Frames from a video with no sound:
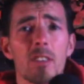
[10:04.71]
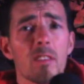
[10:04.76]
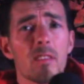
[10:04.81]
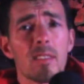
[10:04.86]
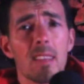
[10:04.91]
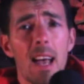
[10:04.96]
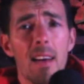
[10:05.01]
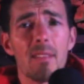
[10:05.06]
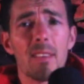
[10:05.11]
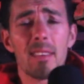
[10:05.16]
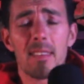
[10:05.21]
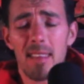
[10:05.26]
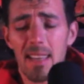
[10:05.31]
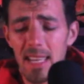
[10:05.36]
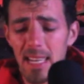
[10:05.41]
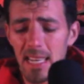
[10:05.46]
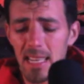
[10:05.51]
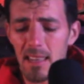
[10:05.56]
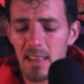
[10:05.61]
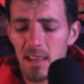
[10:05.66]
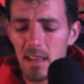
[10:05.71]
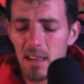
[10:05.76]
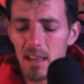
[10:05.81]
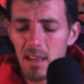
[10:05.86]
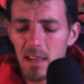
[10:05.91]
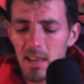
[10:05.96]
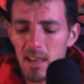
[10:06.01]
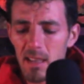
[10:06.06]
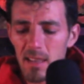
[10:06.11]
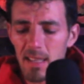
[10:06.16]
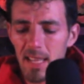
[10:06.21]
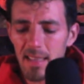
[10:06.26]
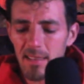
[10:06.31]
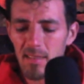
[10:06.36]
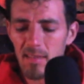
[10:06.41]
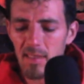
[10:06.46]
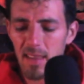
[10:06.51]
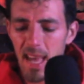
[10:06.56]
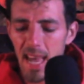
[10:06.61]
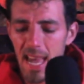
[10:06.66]
17. Let's
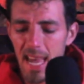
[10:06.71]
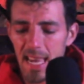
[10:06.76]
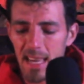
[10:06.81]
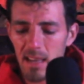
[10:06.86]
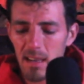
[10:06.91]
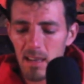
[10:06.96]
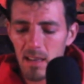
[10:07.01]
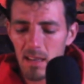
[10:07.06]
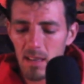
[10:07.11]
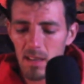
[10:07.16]
say